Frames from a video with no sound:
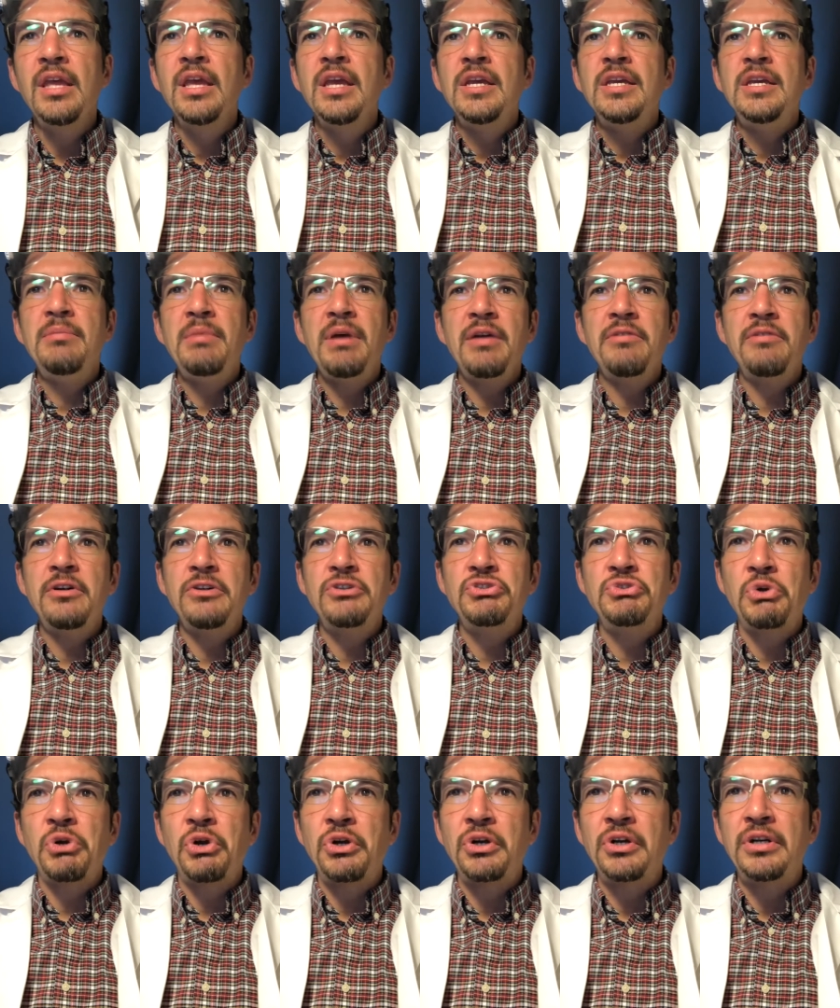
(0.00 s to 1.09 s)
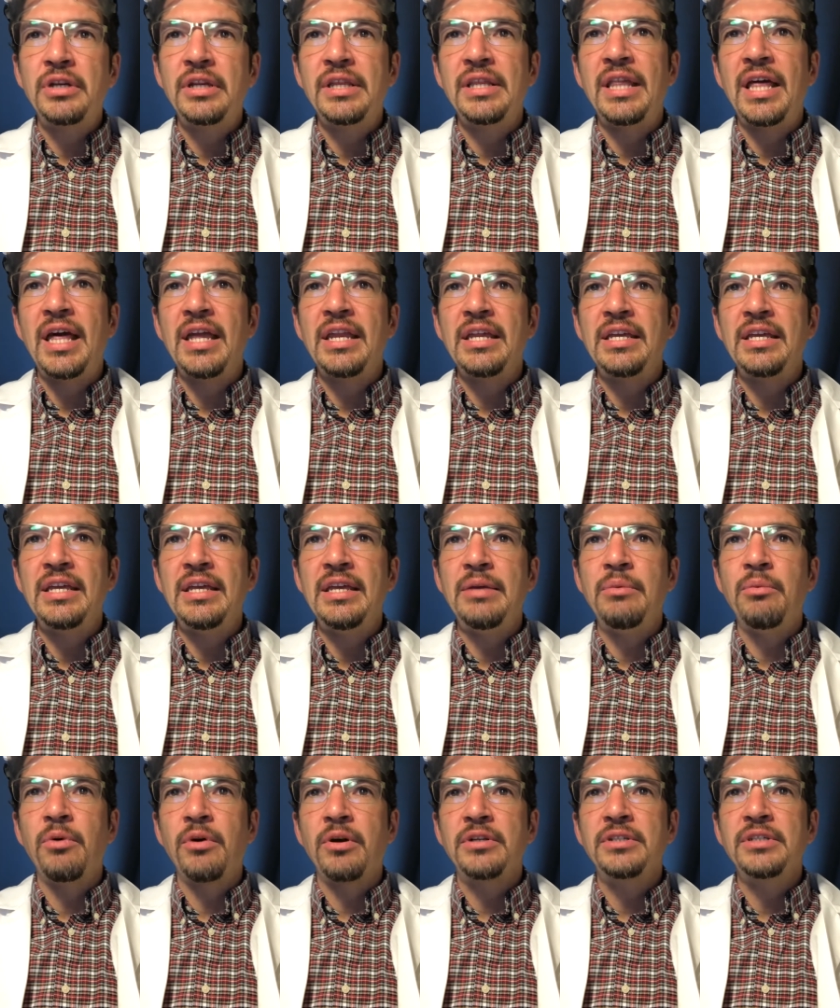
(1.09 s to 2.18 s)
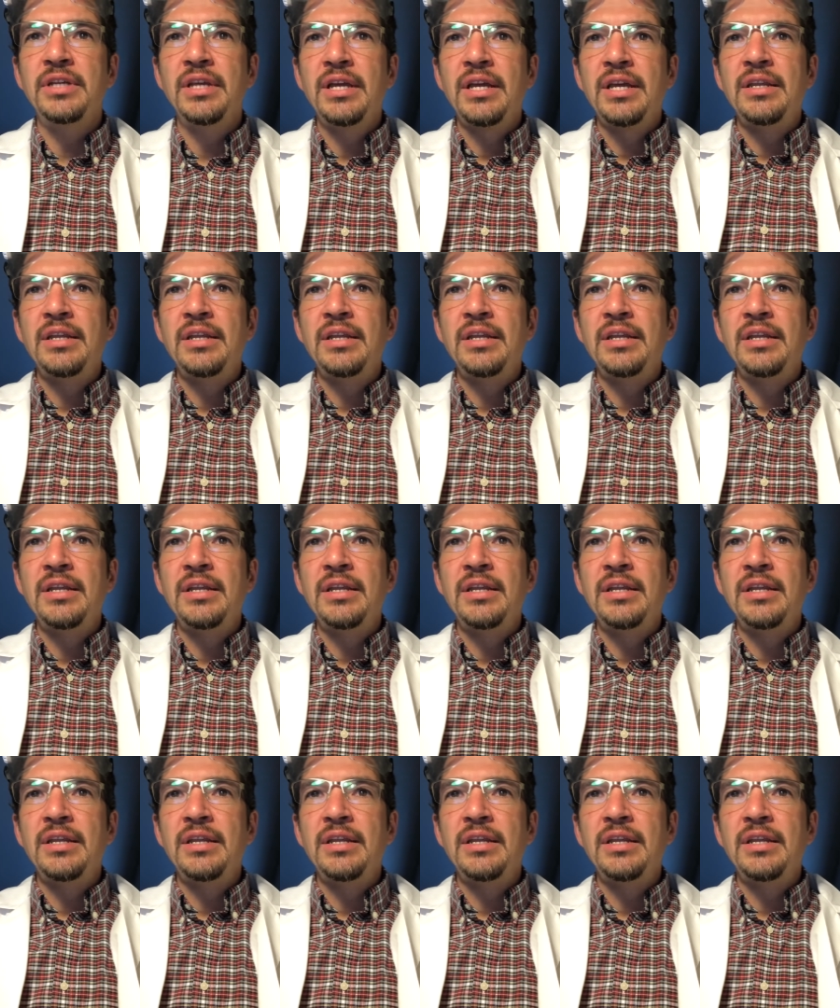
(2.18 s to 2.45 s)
You may have also heard that he worked